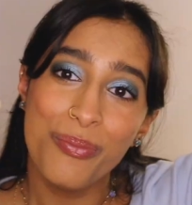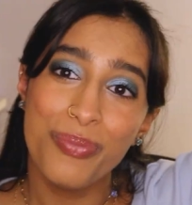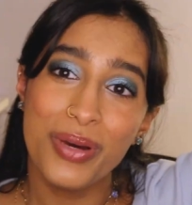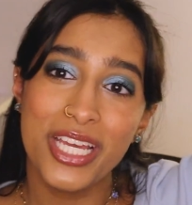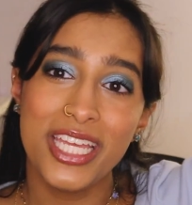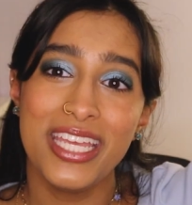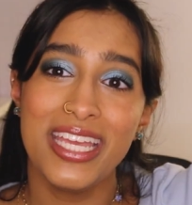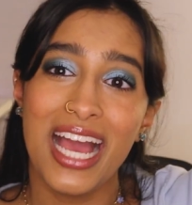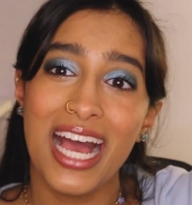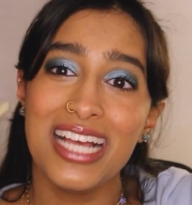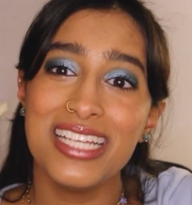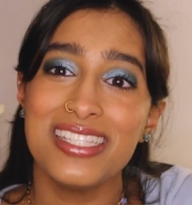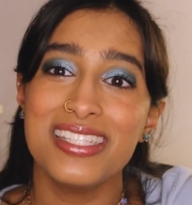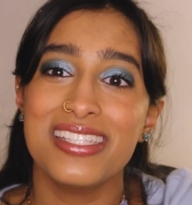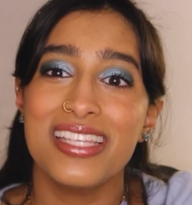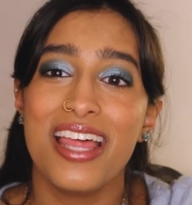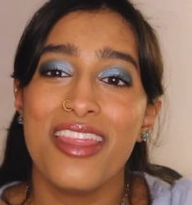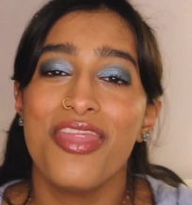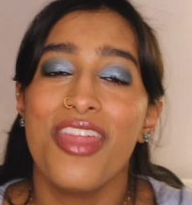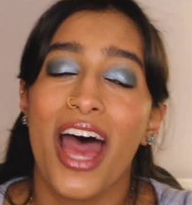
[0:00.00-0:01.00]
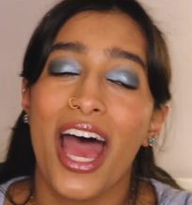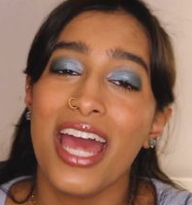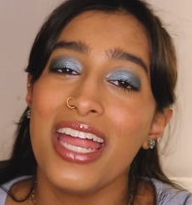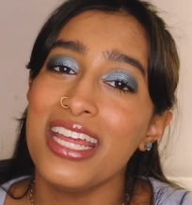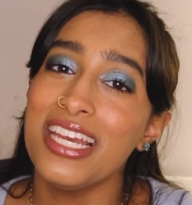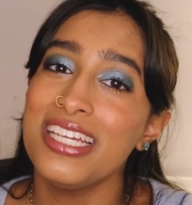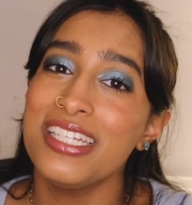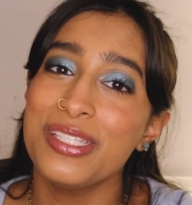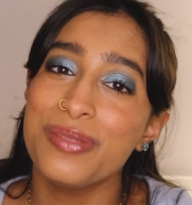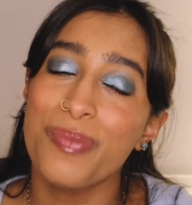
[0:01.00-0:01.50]
But yes,
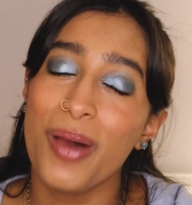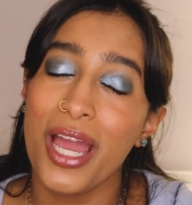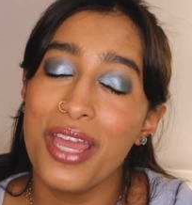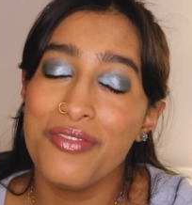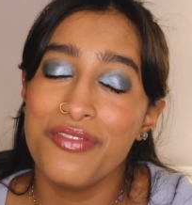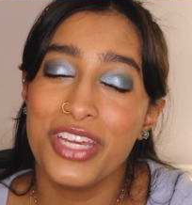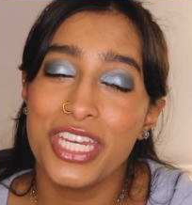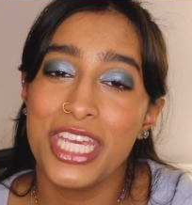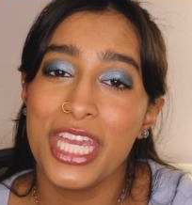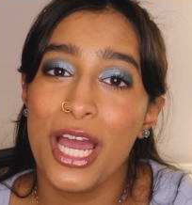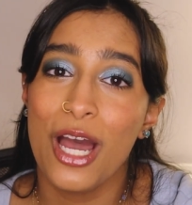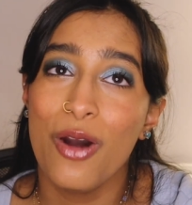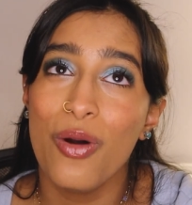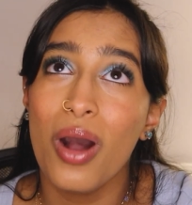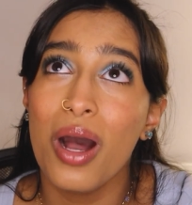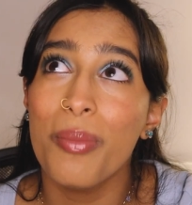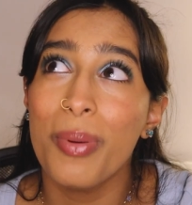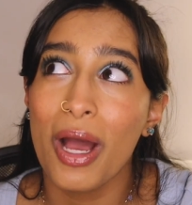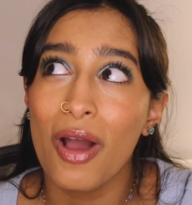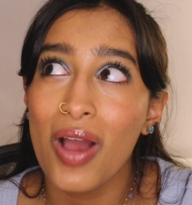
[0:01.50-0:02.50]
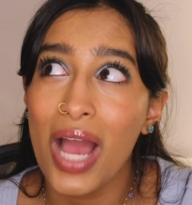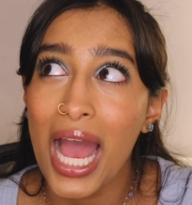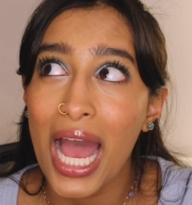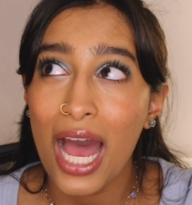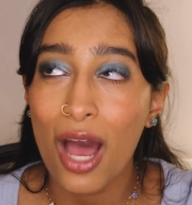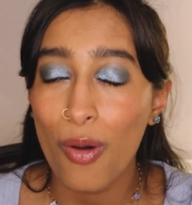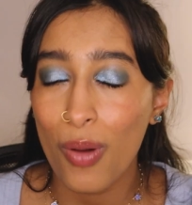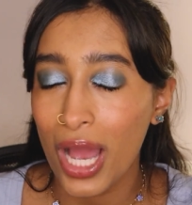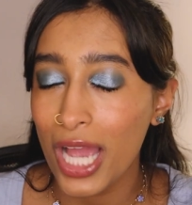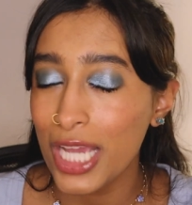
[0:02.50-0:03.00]
that is my video about
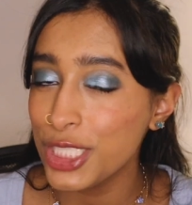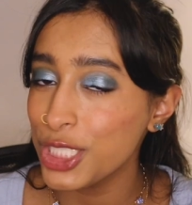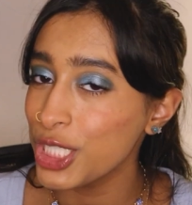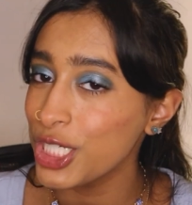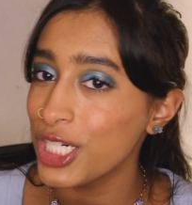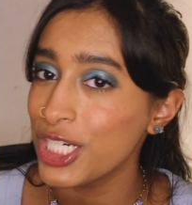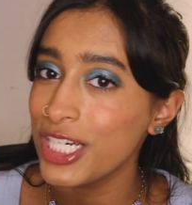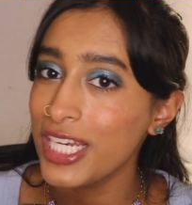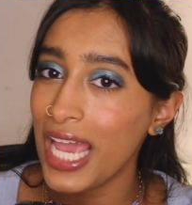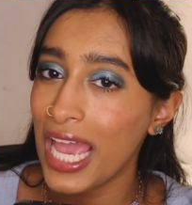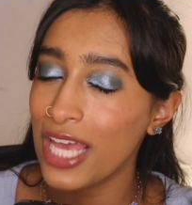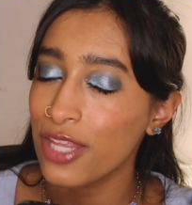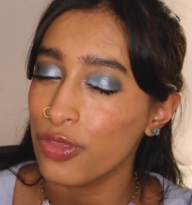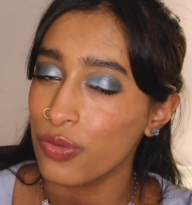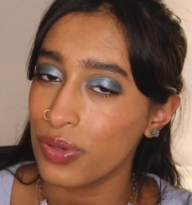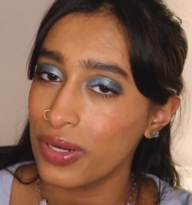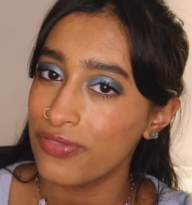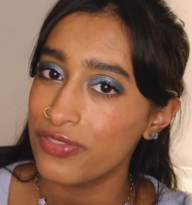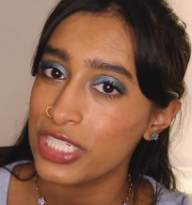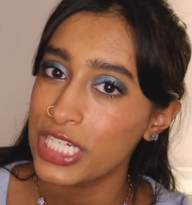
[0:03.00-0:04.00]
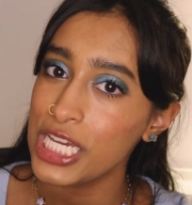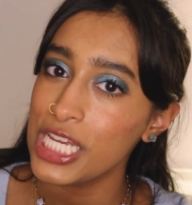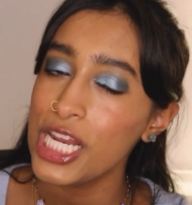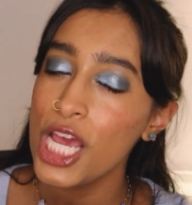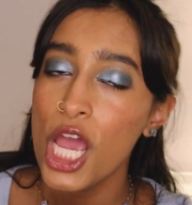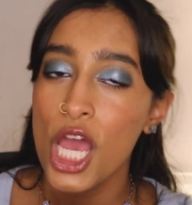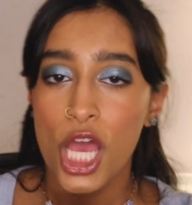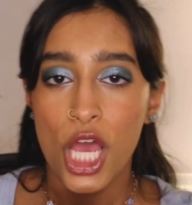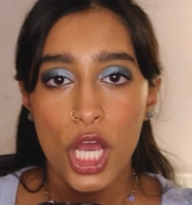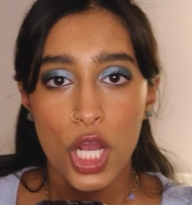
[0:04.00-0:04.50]
how I turned a thrifted
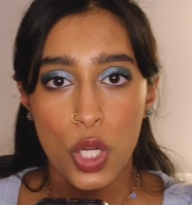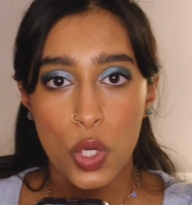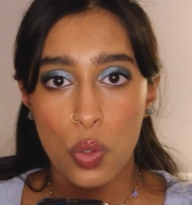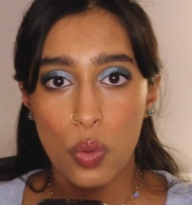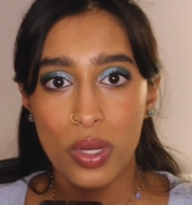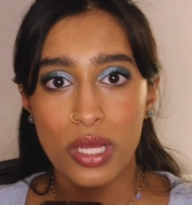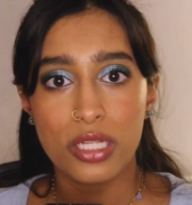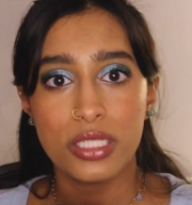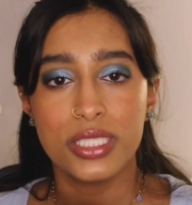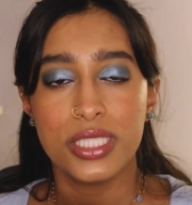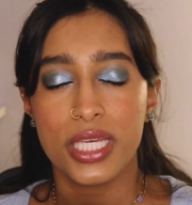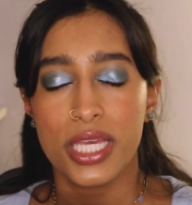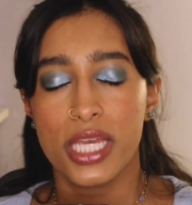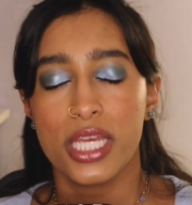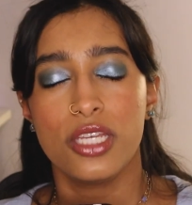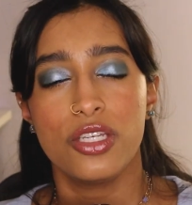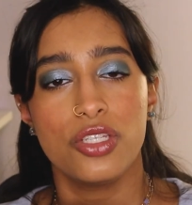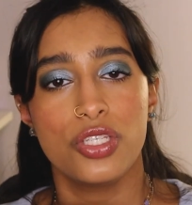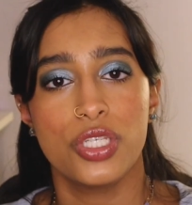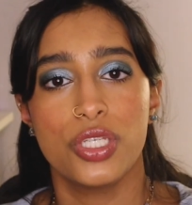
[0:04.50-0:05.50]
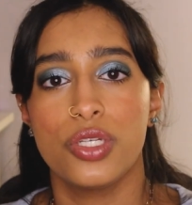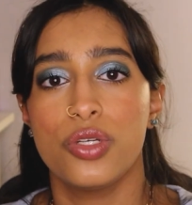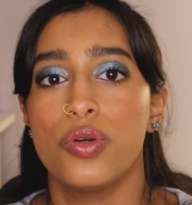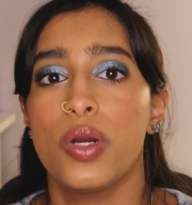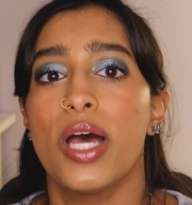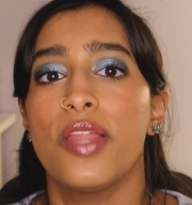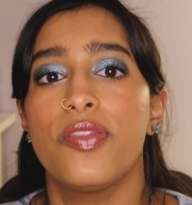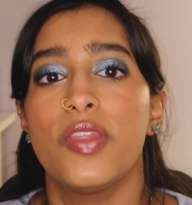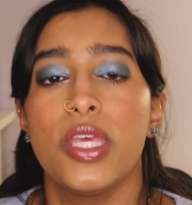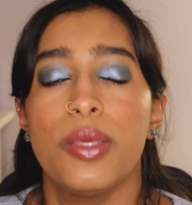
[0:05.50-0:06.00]
quilt
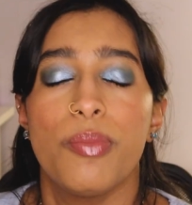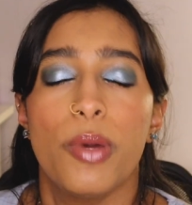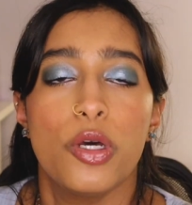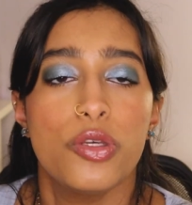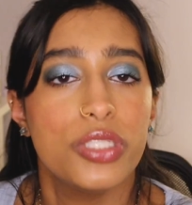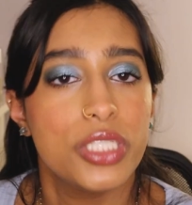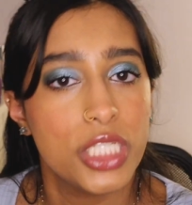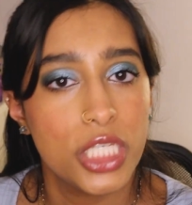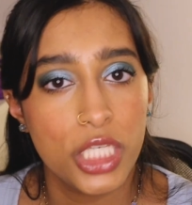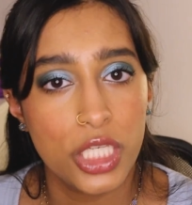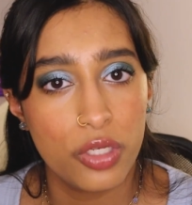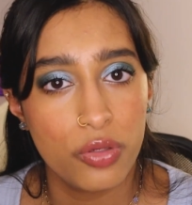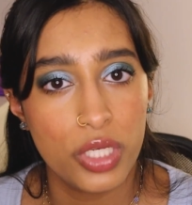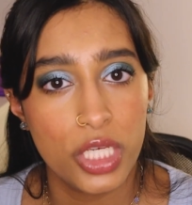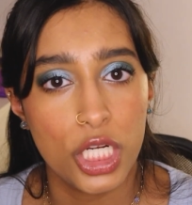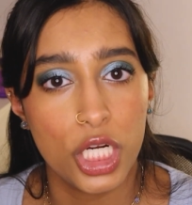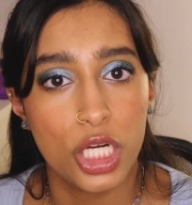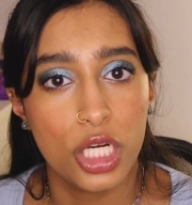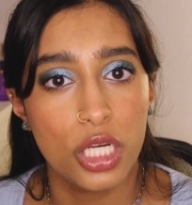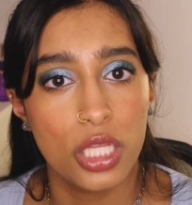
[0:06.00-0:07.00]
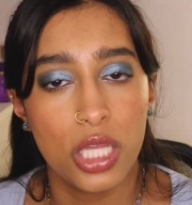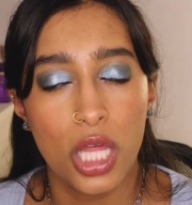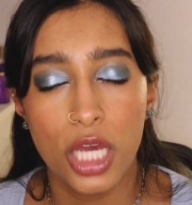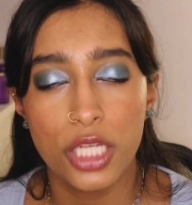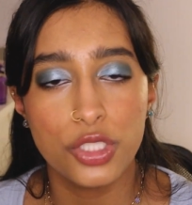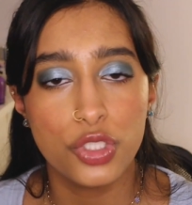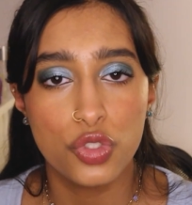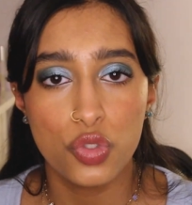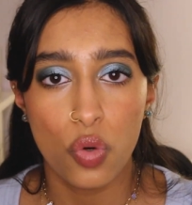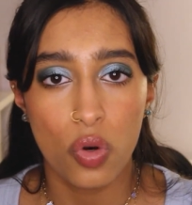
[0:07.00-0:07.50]
into the most cutie girl
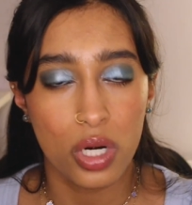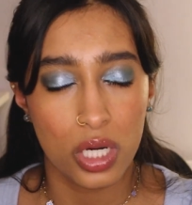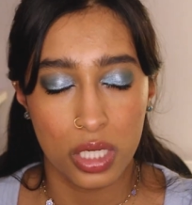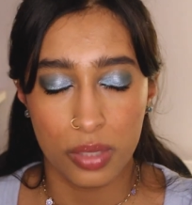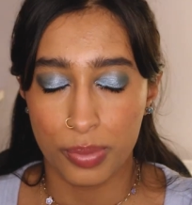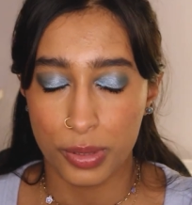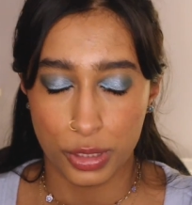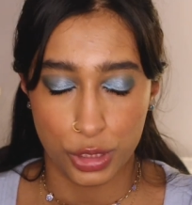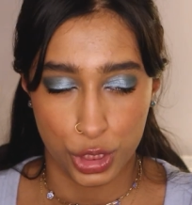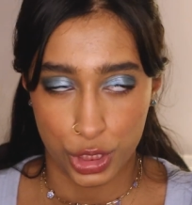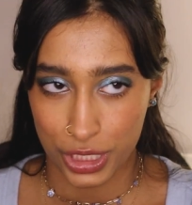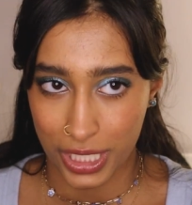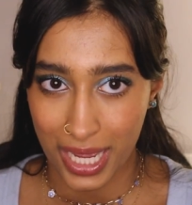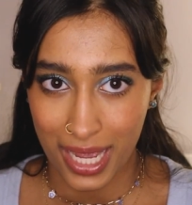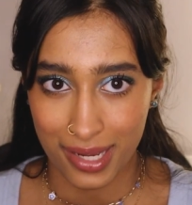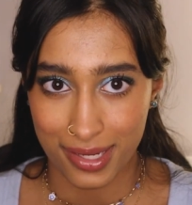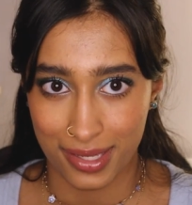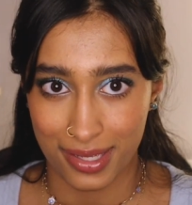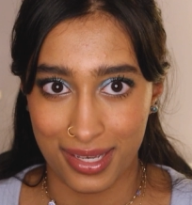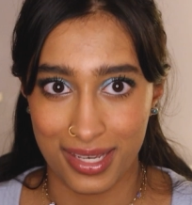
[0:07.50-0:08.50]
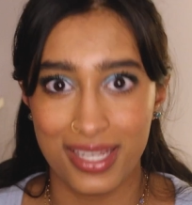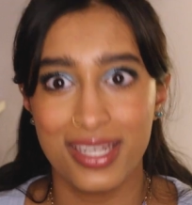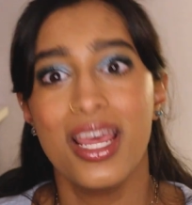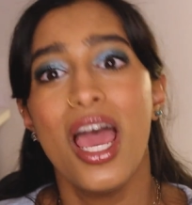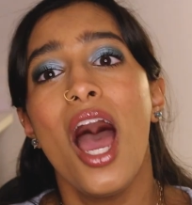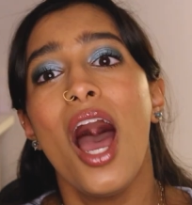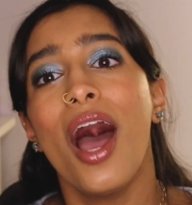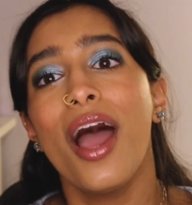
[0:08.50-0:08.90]
adorable jacket.